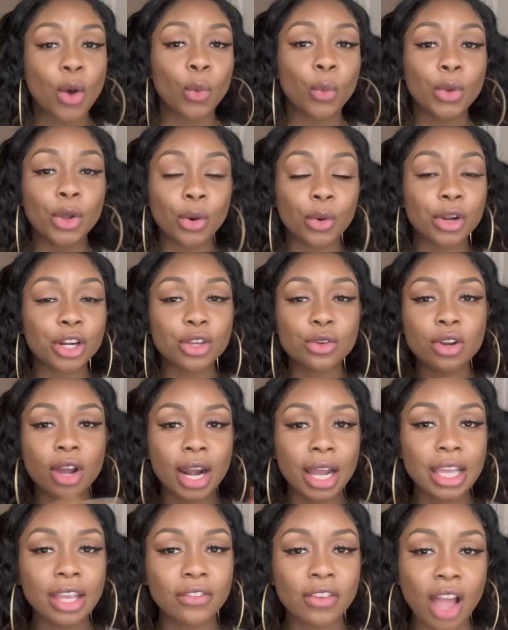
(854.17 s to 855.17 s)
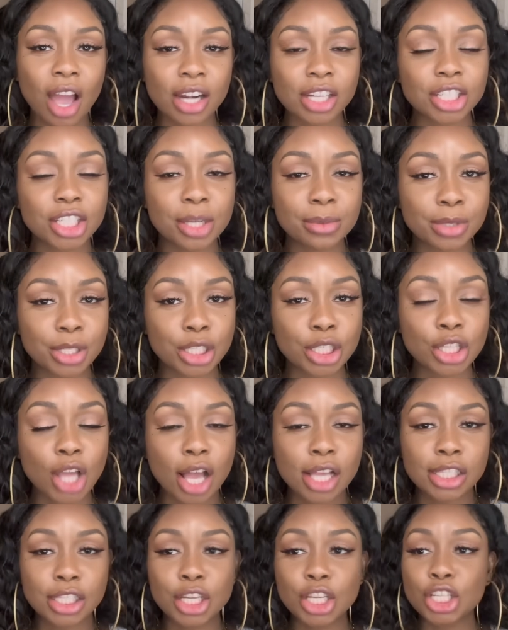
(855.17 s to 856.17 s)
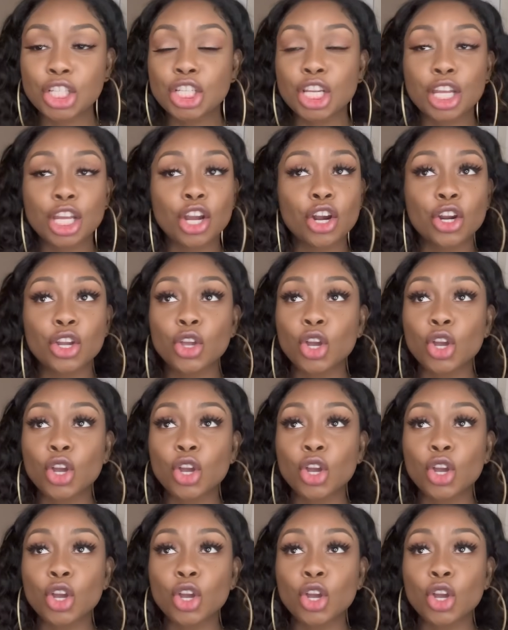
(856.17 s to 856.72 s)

We ordered, you know, they give you all the chips and sauce and shit, girl.